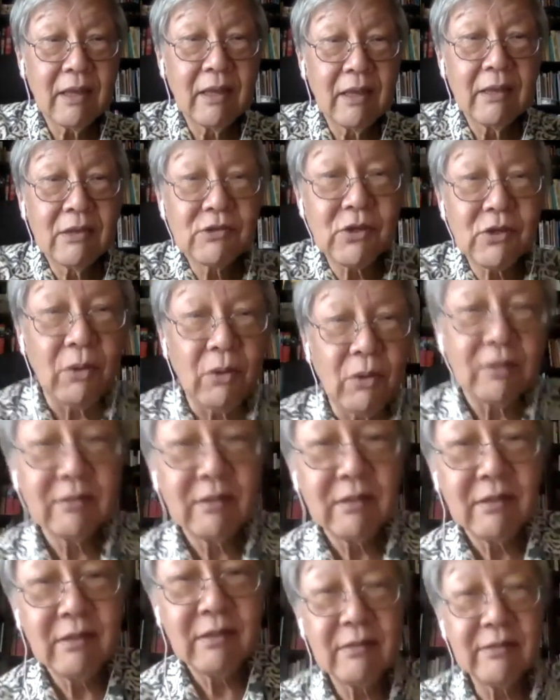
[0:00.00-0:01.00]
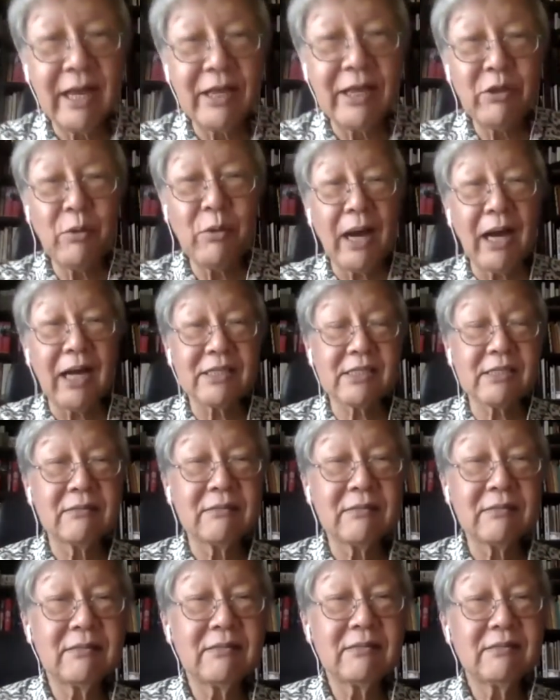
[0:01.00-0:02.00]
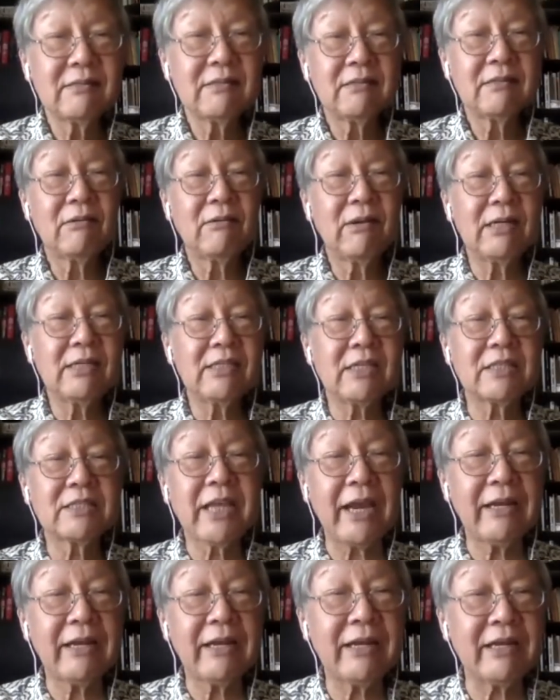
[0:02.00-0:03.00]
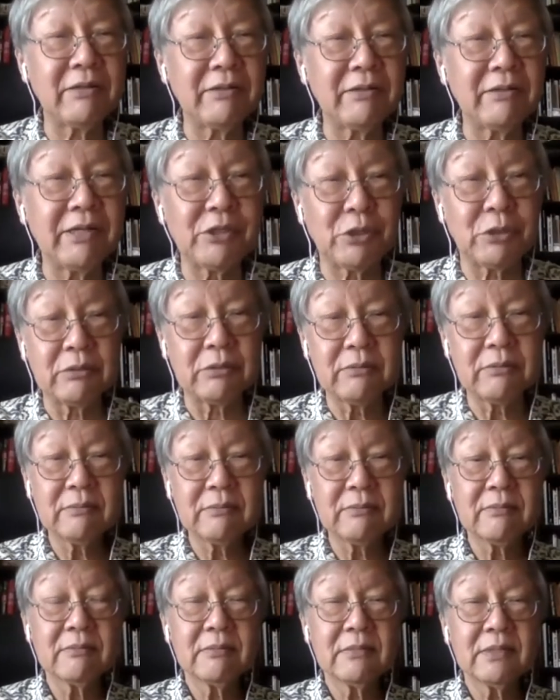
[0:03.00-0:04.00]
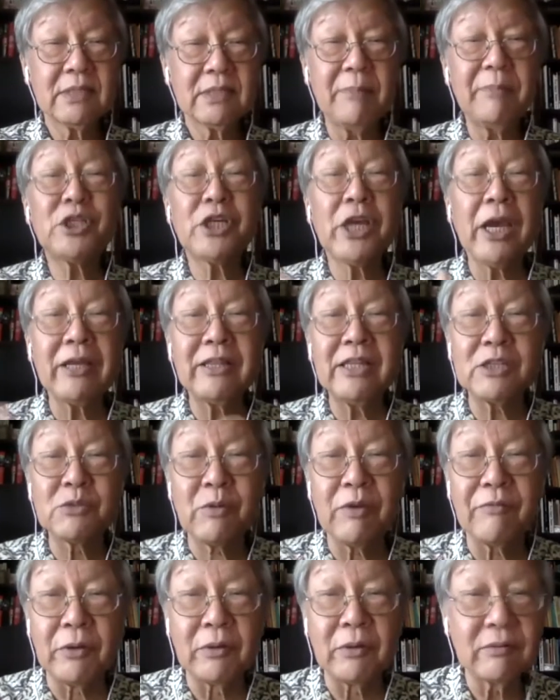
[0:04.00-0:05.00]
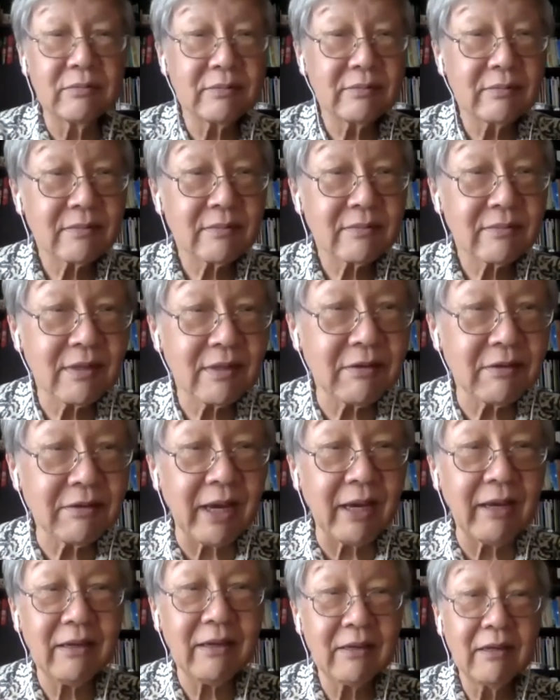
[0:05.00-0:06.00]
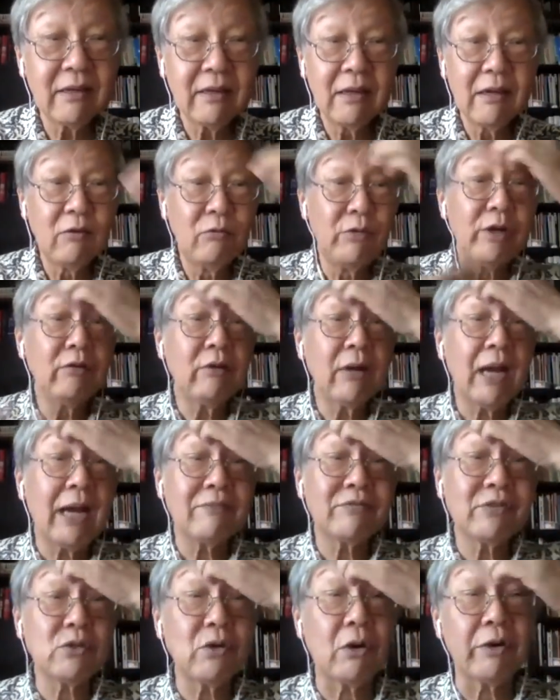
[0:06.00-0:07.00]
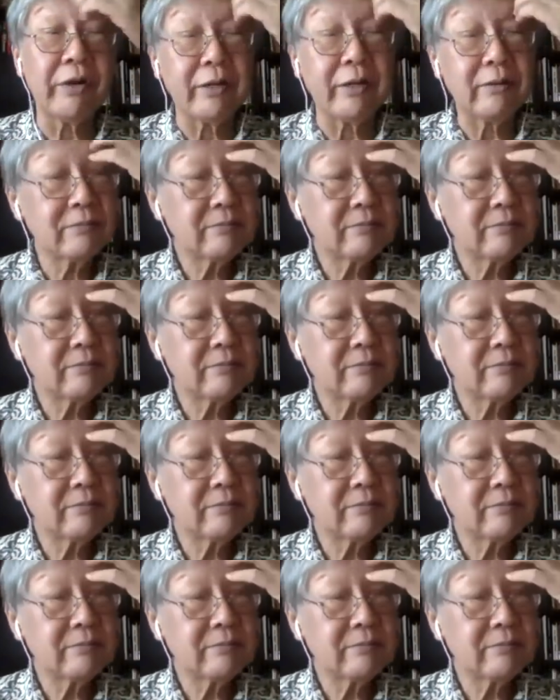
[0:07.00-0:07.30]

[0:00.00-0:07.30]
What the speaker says: So then you ask, what is the technical issue? Let me share this with you. Okay? Real life story.